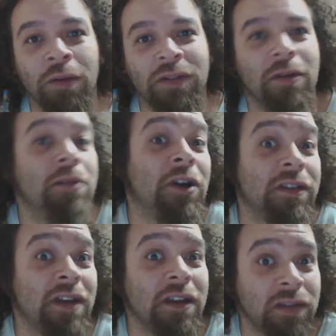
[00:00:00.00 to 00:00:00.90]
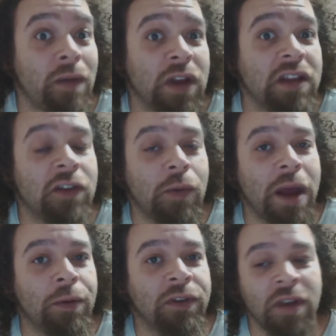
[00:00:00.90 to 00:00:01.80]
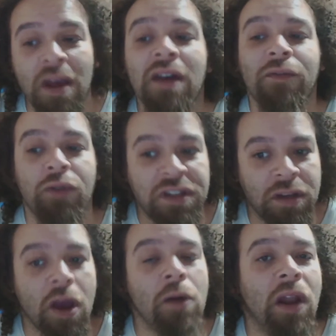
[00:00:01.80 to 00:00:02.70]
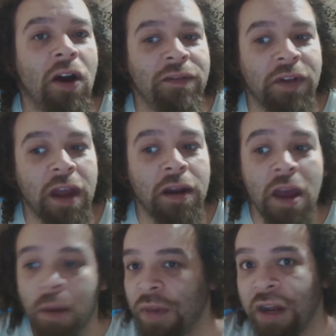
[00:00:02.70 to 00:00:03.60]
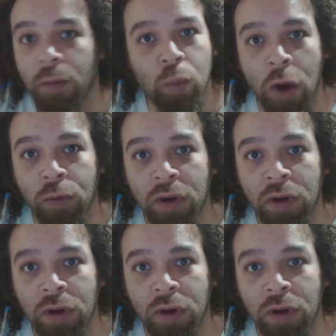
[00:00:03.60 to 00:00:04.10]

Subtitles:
so it might take 72 hours for it to go live again, but it won't